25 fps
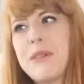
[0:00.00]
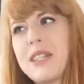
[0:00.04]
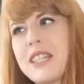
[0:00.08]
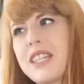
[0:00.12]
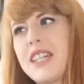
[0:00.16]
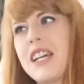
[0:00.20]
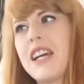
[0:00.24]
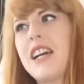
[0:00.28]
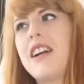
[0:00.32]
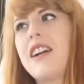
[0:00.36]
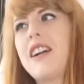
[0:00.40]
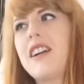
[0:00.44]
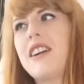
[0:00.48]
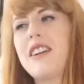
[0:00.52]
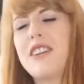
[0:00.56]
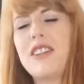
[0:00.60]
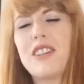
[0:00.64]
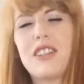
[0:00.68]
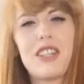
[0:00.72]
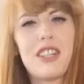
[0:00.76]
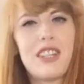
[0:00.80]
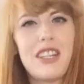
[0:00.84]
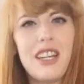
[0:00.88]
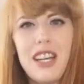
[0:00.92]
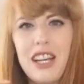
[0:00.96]
get
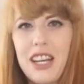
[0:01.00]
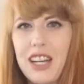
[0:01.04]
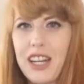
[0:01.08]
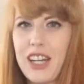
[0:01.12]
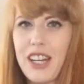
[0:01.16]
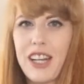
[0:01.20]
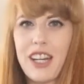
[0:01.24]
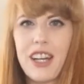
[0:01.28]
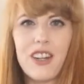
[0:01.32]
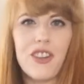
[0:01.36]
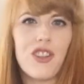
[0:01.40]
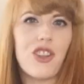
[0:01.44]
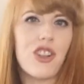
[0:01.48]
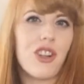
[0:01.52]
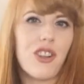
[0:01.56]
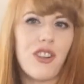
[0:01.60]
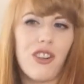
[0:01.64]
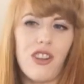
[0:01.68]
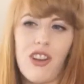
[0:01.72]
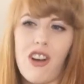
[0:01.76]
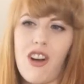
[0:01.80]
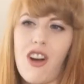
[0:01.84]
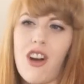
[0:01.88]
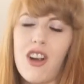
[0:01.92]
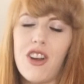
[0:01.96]
upstairs,
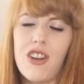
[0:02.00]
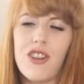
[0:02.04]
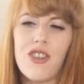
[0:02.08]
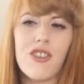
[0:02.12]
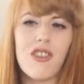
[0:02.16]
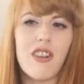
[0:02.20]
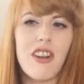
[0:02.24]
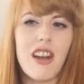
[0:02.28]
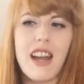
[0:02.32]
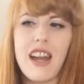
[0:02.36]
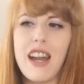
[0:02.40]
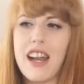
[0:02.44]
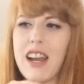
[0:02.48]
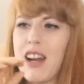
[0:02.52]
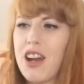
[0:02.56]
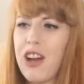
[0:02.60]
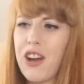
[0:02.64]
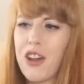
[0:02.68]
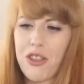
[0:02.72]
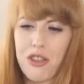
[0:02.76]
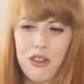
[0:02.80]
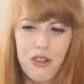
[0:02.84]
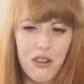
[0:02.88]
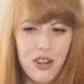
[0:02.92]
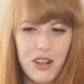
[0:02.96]
get your
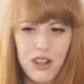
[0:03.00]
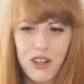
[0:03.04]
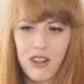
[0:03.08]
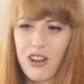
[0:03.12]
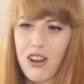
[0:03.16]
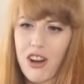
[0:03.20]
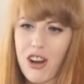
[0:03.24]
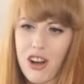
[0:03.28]
laundry,